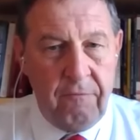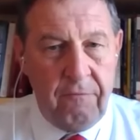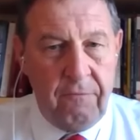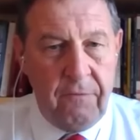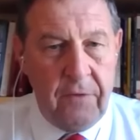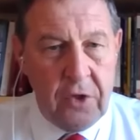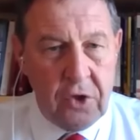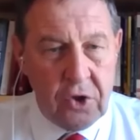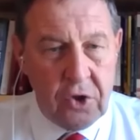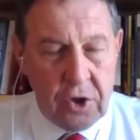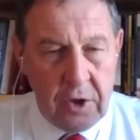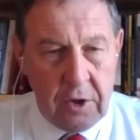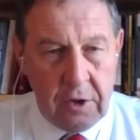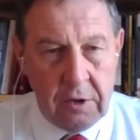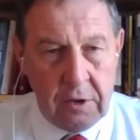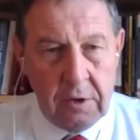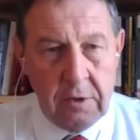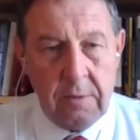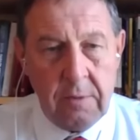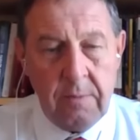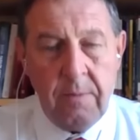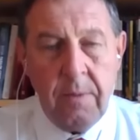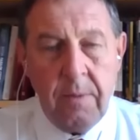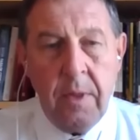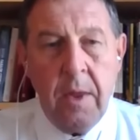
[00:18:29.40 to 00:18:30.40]
feature
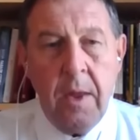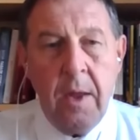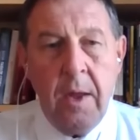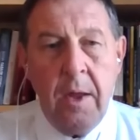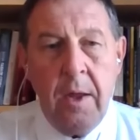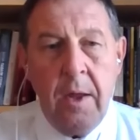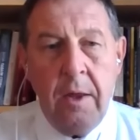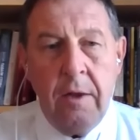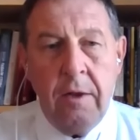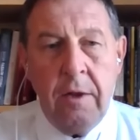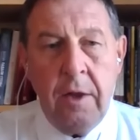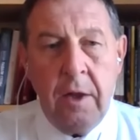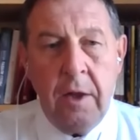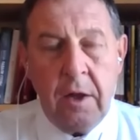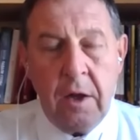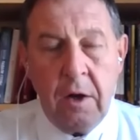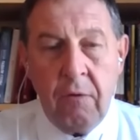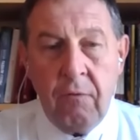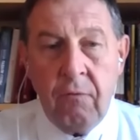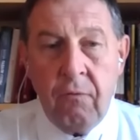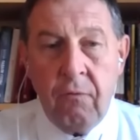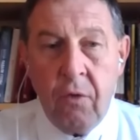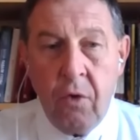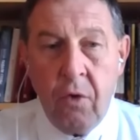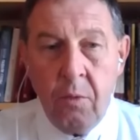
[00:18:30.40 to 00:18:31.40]
that
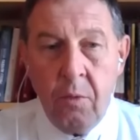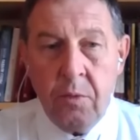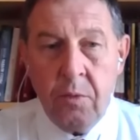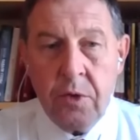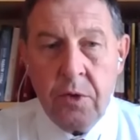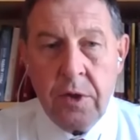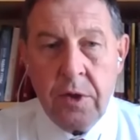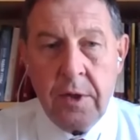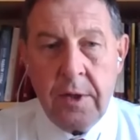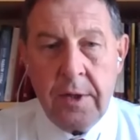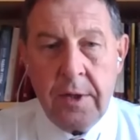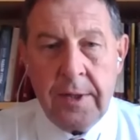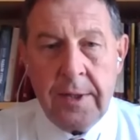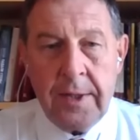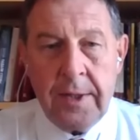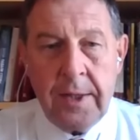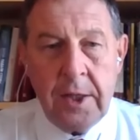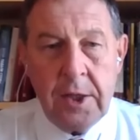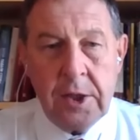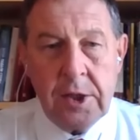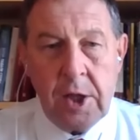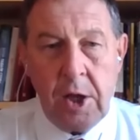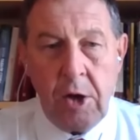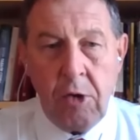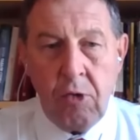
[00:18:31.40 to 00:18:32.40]
confirms
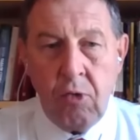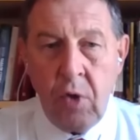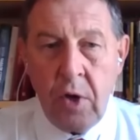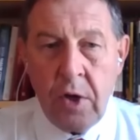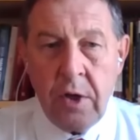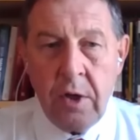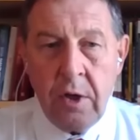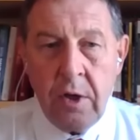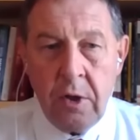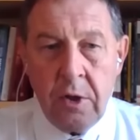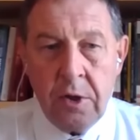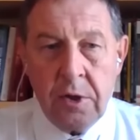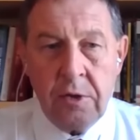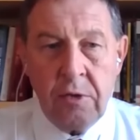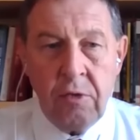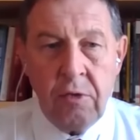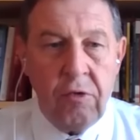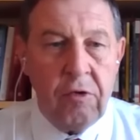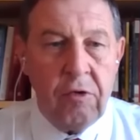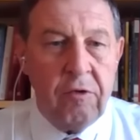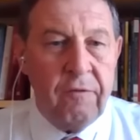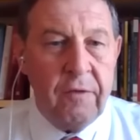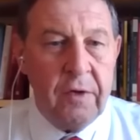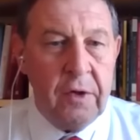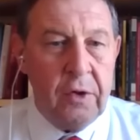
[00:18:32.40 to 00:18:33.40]
his readiness
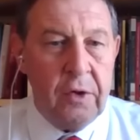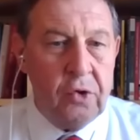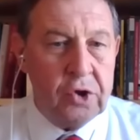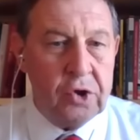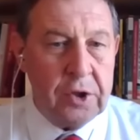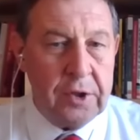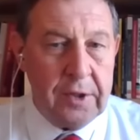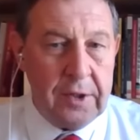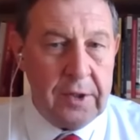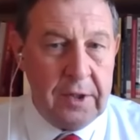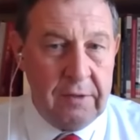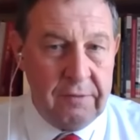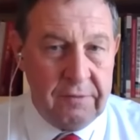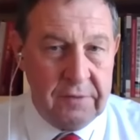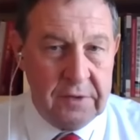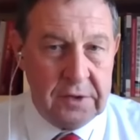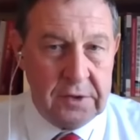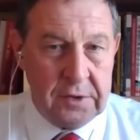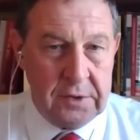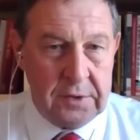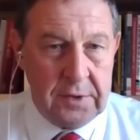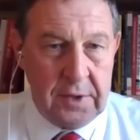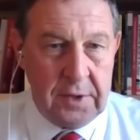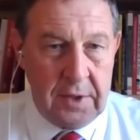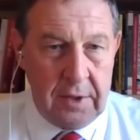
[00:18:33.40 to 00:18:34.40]
to evolution even
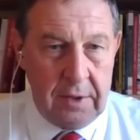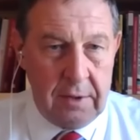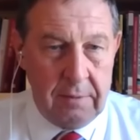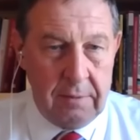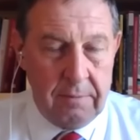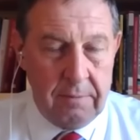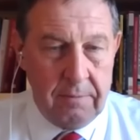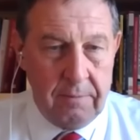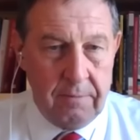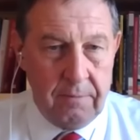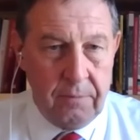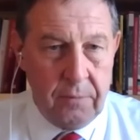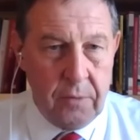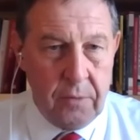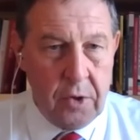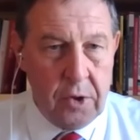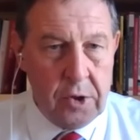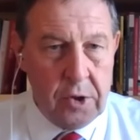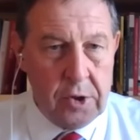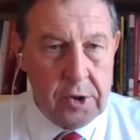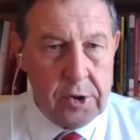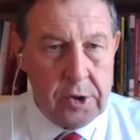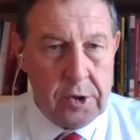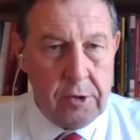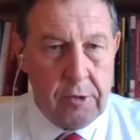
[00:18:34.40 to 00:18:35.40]
today.
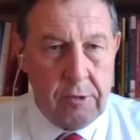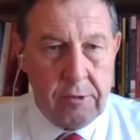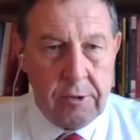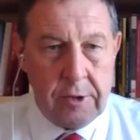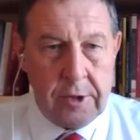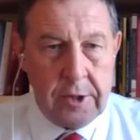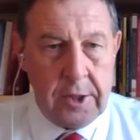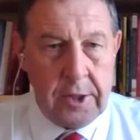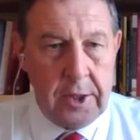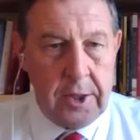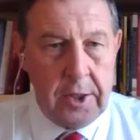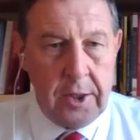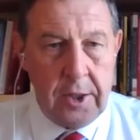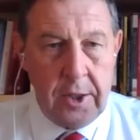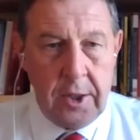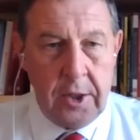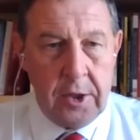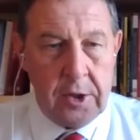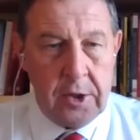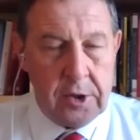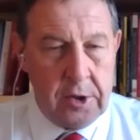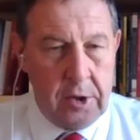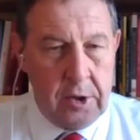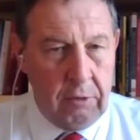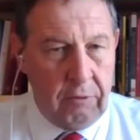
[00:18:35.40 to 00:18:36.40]
So he
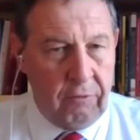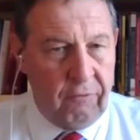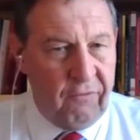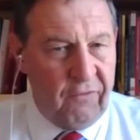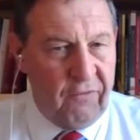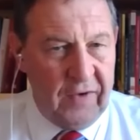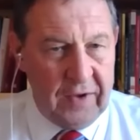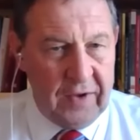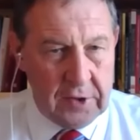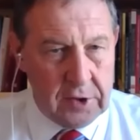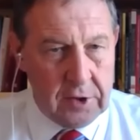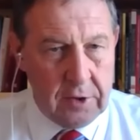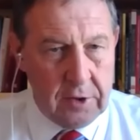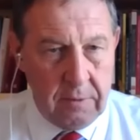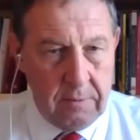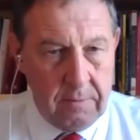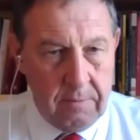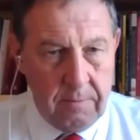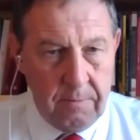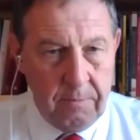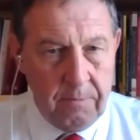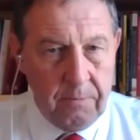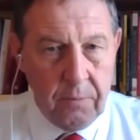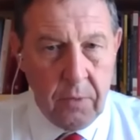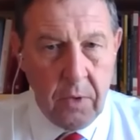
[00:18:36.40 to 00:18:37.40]
is not fixed,
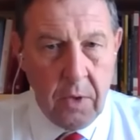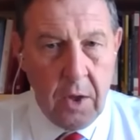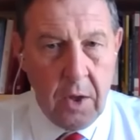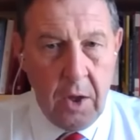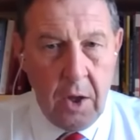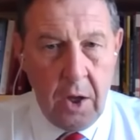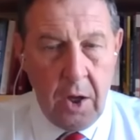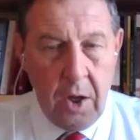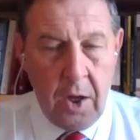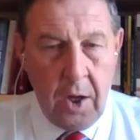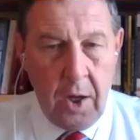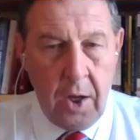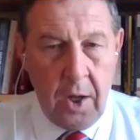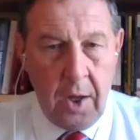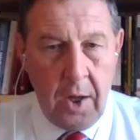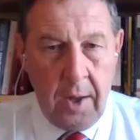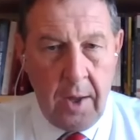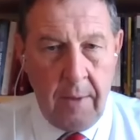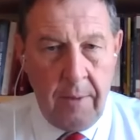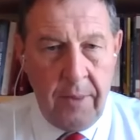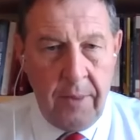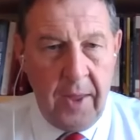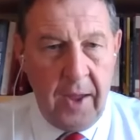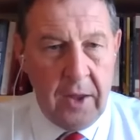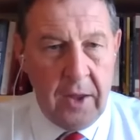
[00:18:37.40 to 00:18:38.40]

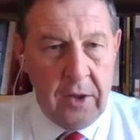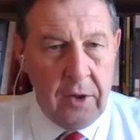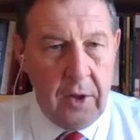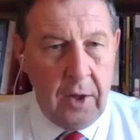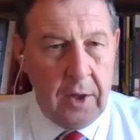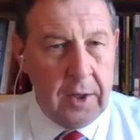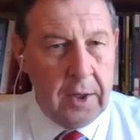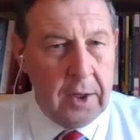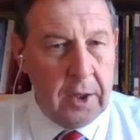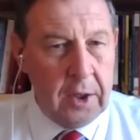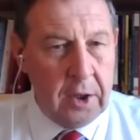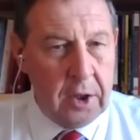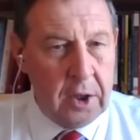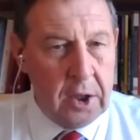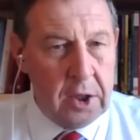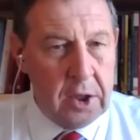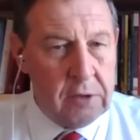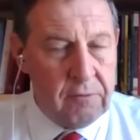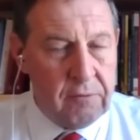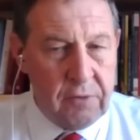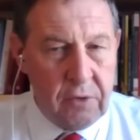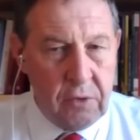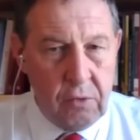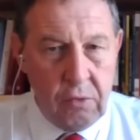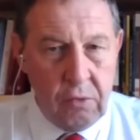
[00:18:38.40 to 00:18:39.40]
neither in his
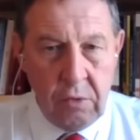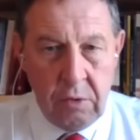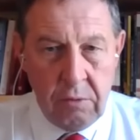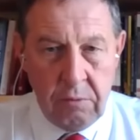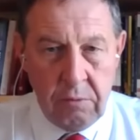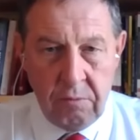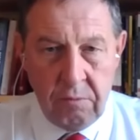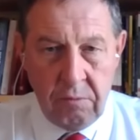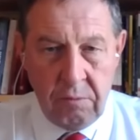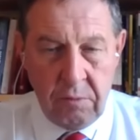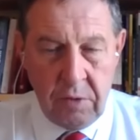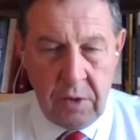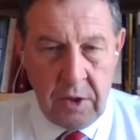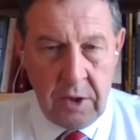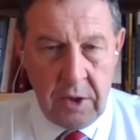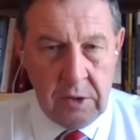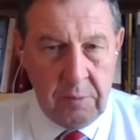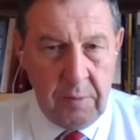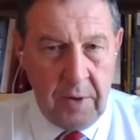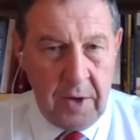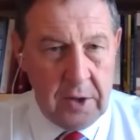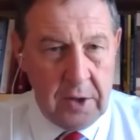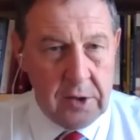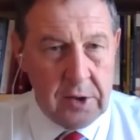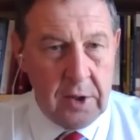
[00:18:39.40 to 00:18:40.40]
view, in his
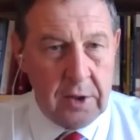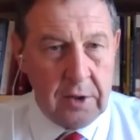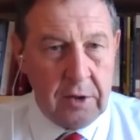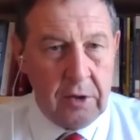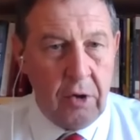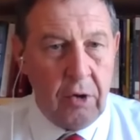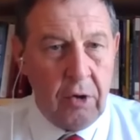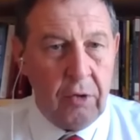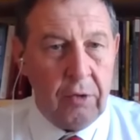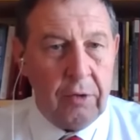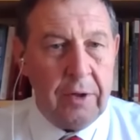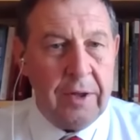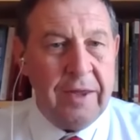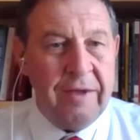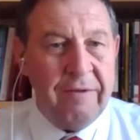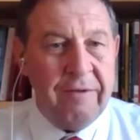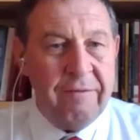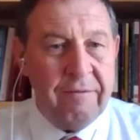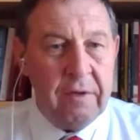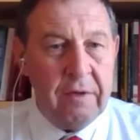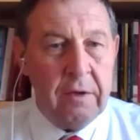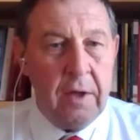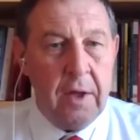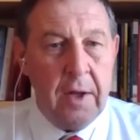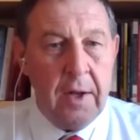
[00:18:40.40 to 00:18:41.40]
mindset, nor
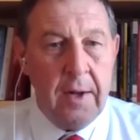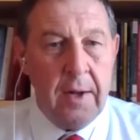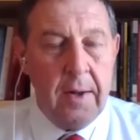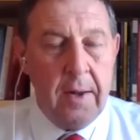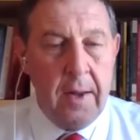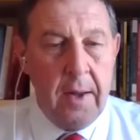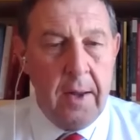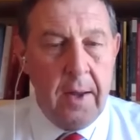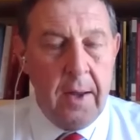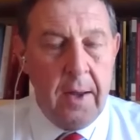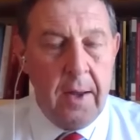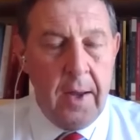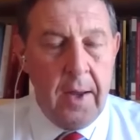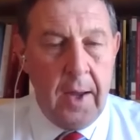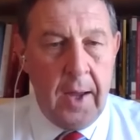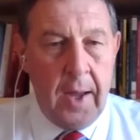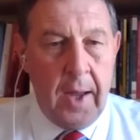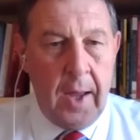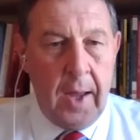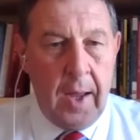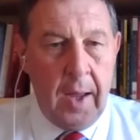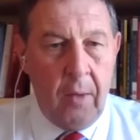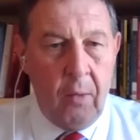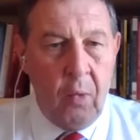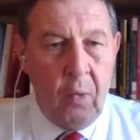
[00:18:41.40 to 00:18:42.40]
even
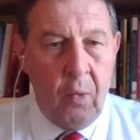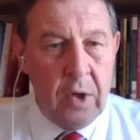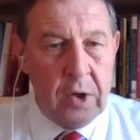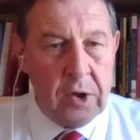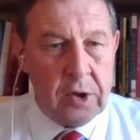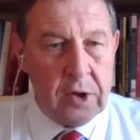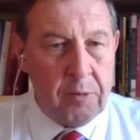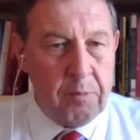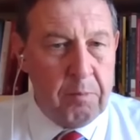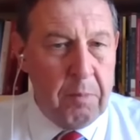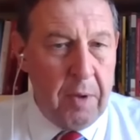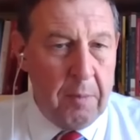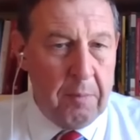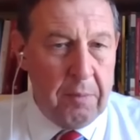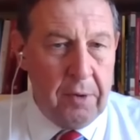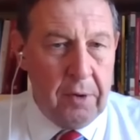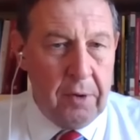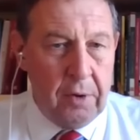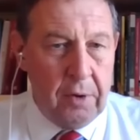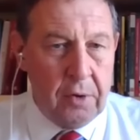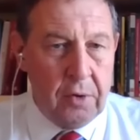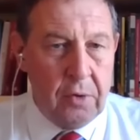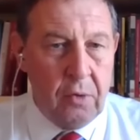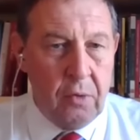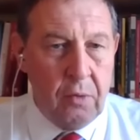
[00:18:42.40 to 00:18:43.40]
with
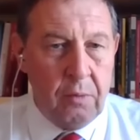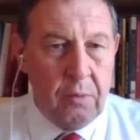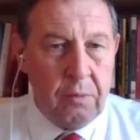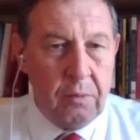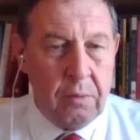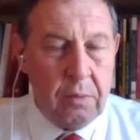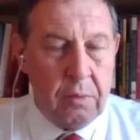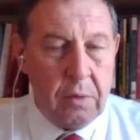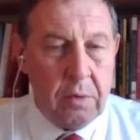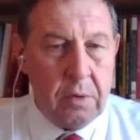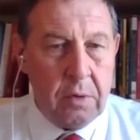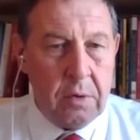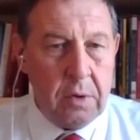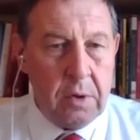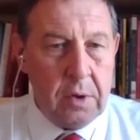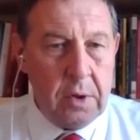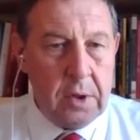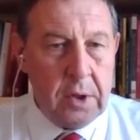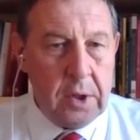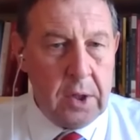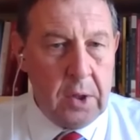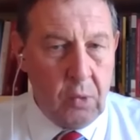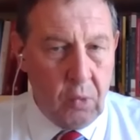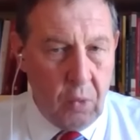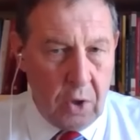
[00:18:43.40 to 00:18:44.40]
people whom
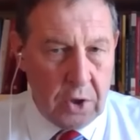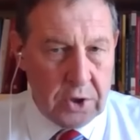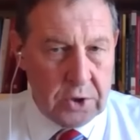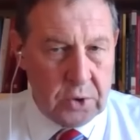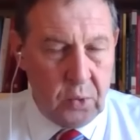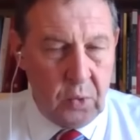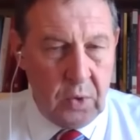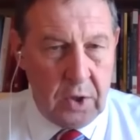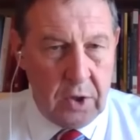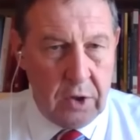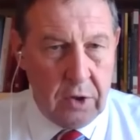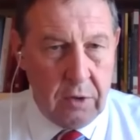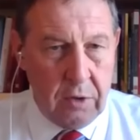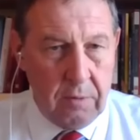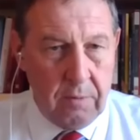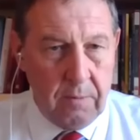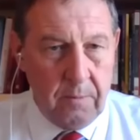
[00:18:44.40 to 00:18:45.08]
he works with.